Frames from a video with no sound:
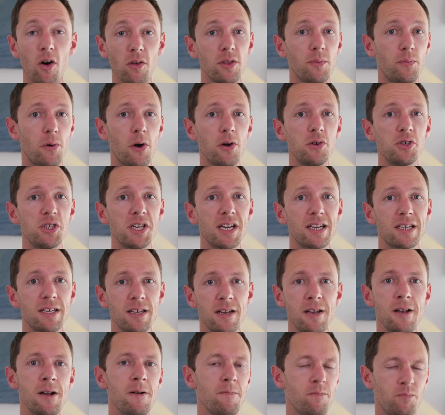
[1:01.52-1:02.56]
on the project.
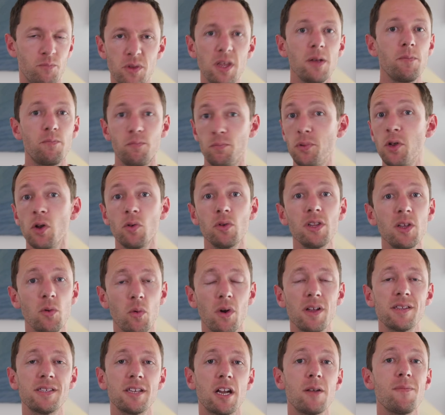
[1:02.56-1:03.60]
They're purely
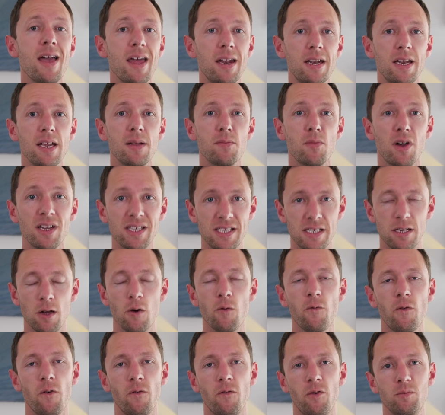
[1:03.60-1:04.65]
ones I'm editing
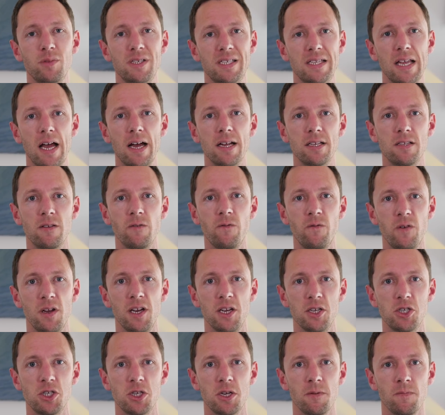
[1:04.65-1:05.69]
myself from start to
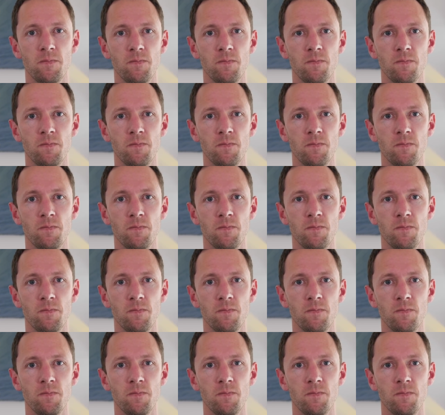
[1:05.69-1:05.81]
finish.